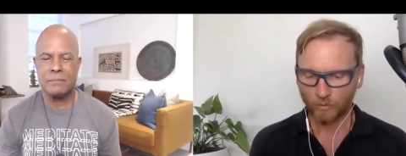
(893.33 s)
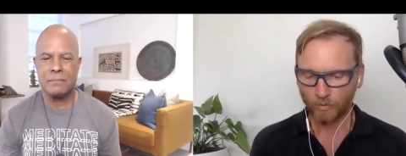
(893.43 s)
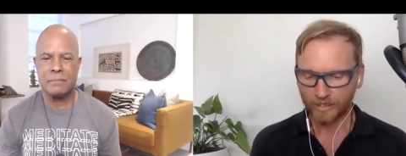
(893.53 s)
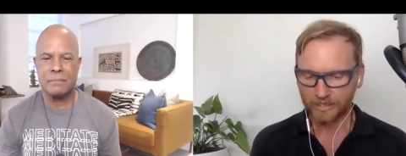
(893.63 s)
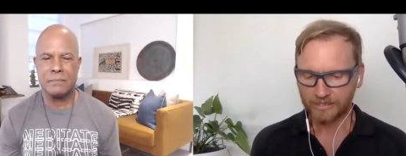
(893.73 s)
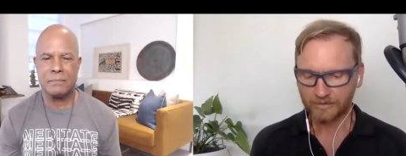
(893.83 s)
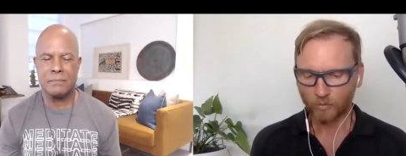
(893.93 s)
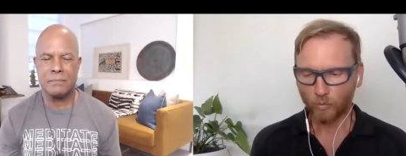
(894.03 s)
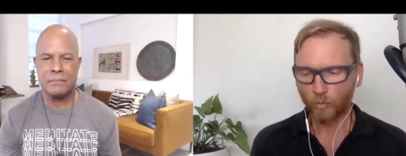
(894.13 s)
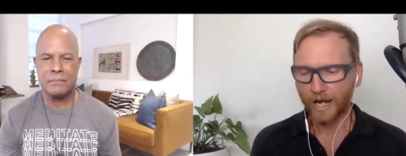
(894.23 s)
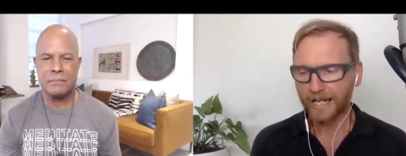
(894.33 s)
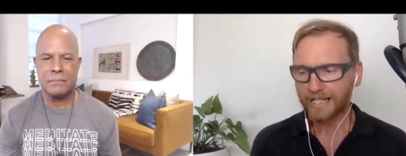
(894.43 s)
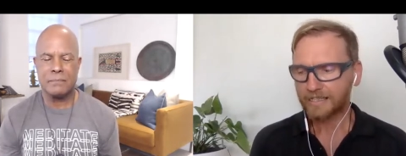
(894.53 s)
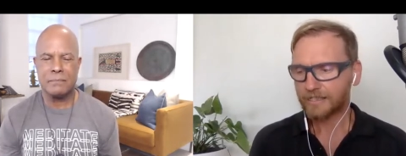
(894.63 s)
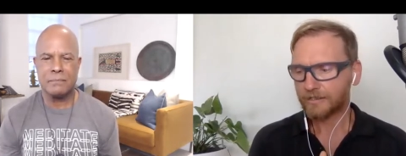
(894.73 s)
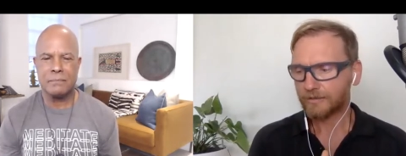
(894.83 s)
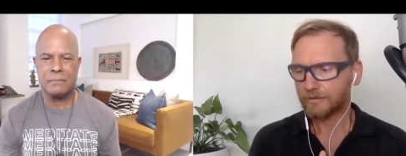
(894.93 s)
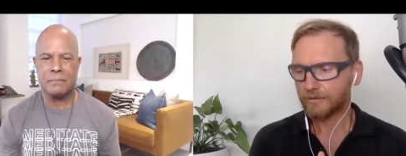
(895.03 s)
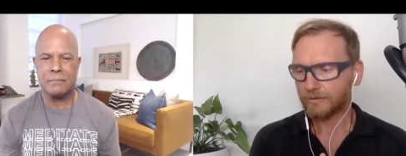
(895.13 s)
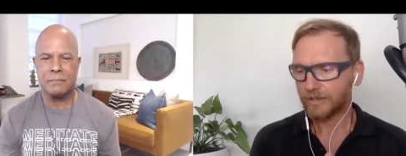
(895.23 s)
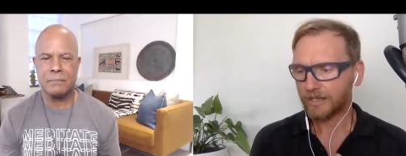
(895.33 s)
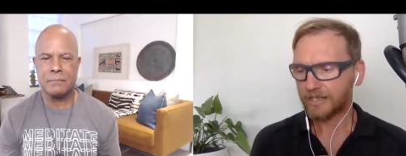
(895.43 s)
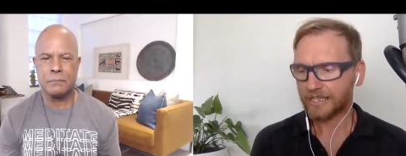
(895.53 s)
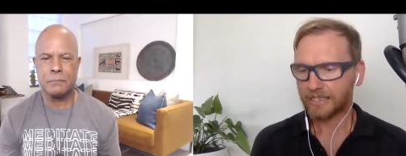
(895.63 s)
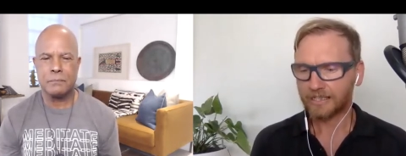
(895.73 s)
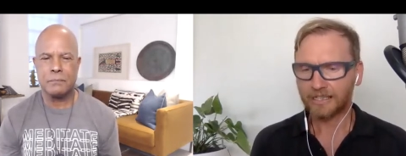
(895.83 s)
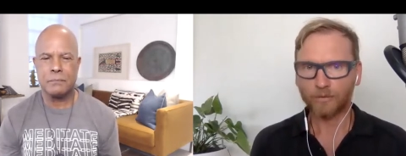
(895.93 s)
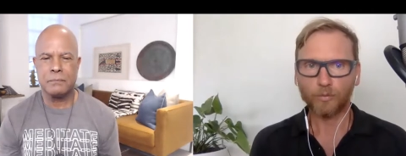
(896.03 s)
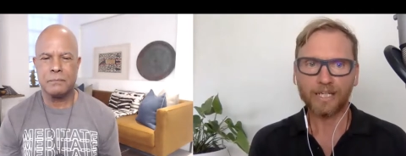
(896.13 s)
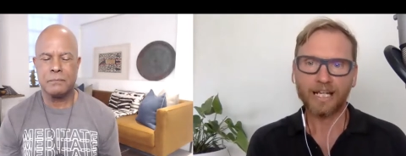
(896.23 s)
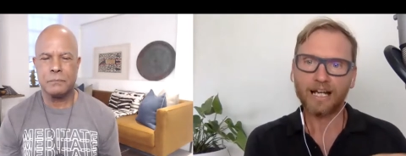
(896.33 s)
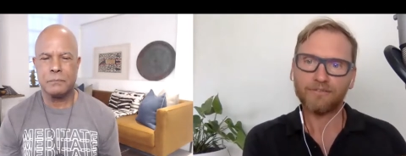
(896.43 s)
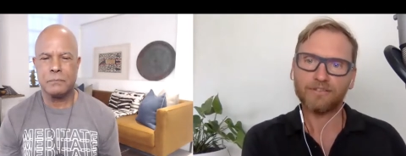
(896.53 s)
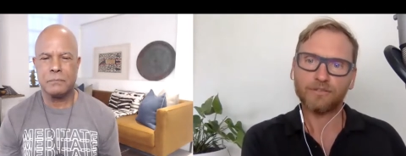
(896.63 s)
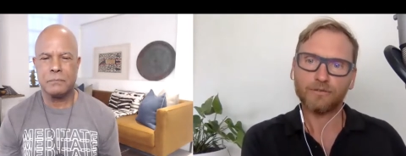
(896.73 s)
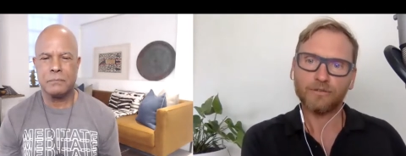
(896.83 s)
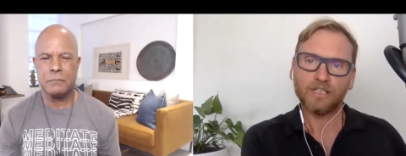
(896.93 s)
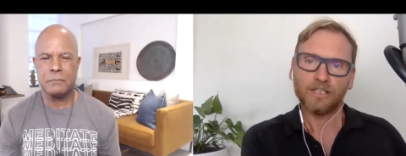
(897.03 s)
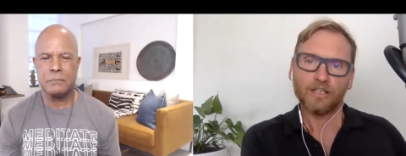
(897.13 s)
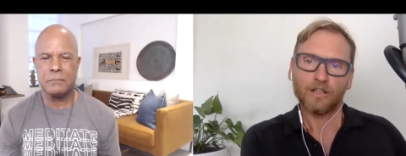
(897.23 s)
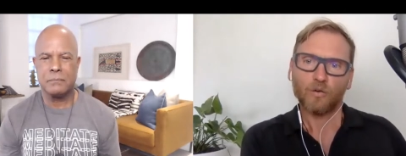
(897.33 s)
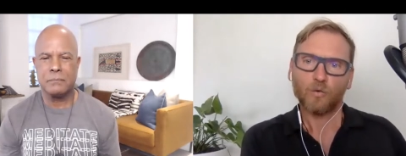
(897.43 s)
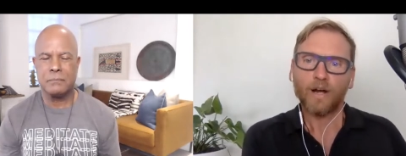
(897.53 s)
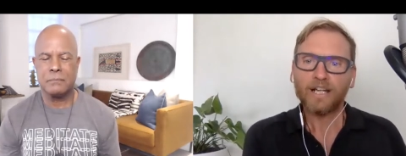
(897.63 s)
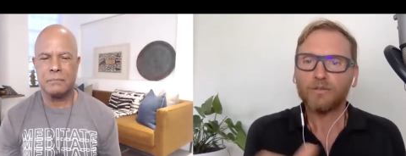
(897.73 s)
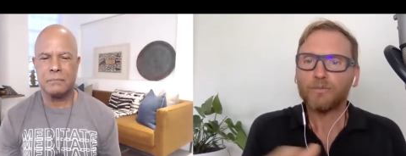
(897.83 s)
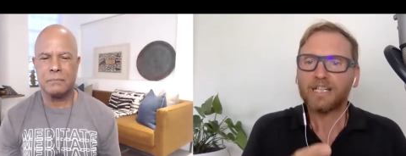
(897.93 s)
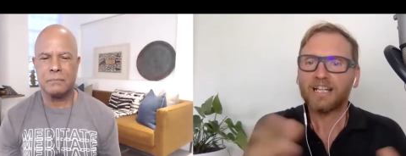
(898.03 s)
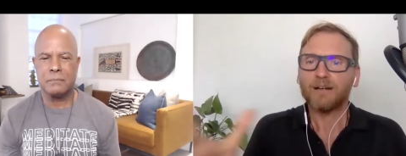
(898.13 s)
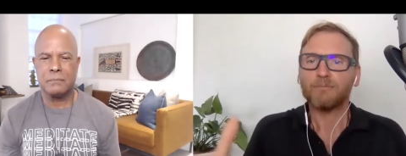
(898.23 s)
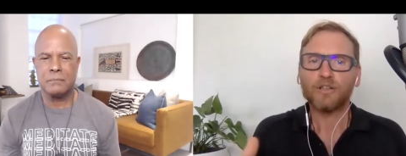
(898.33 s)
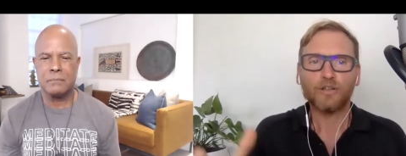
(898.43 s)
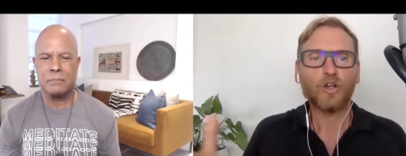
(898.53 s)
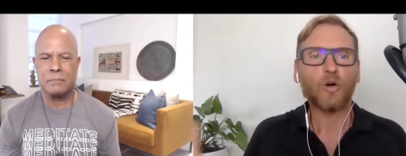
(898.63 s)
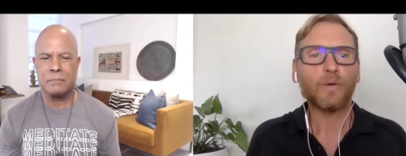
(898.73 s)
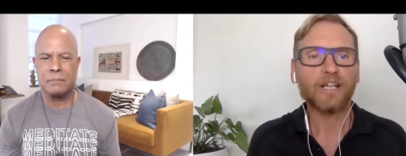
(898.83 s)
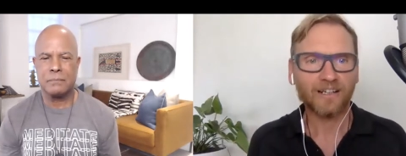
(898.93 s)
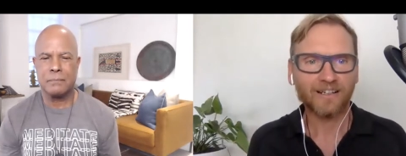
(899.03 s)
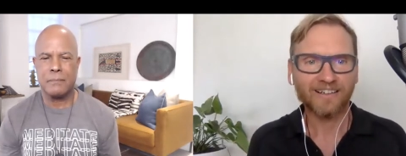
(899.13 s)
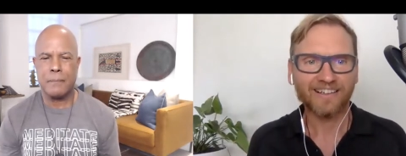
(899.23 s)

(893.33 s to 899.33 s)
Speaker 1: was why do you think that we have to why don't we come here knowing